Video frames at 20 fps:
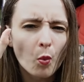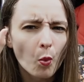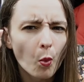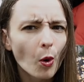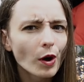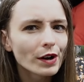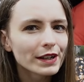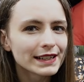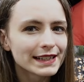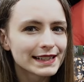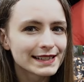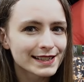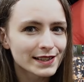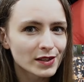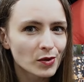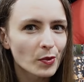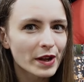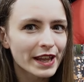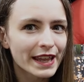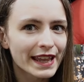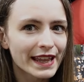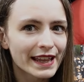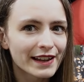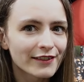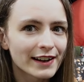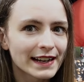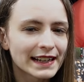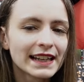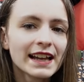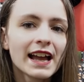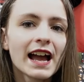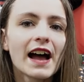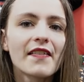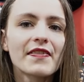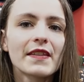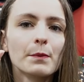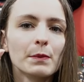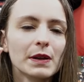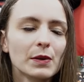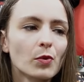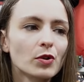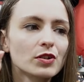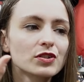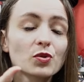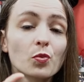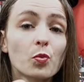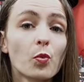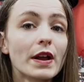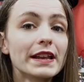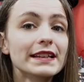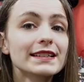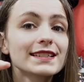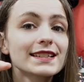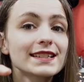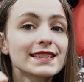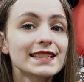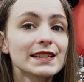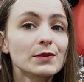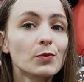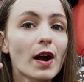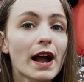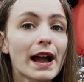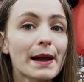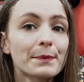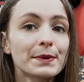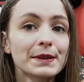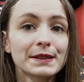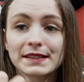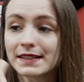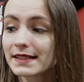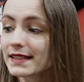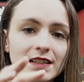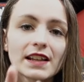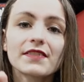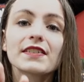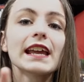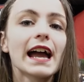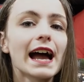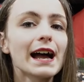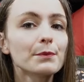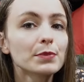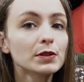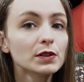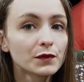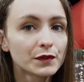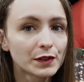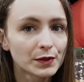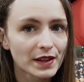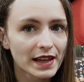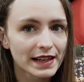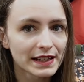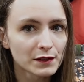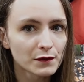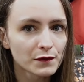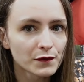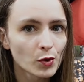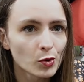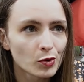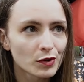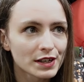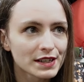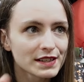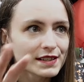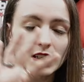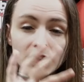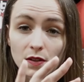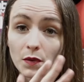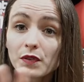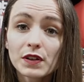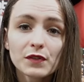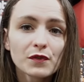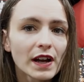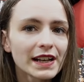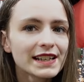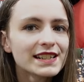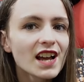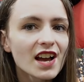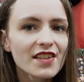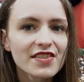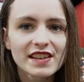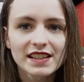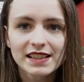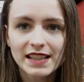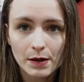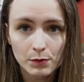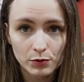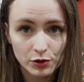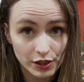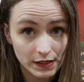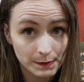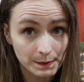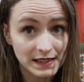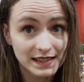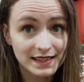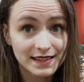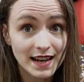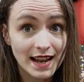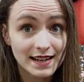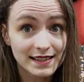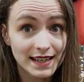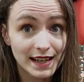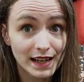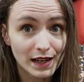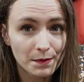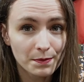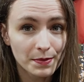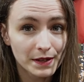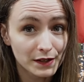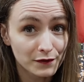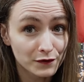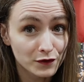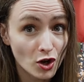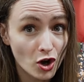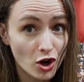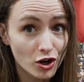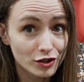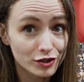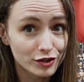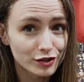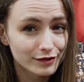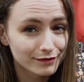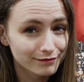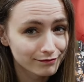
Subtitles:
what it is that we're hearing, and then we want to wait to see what happens. Now the app will fill that in for us. So if we find nothing, there will just be static, but if not,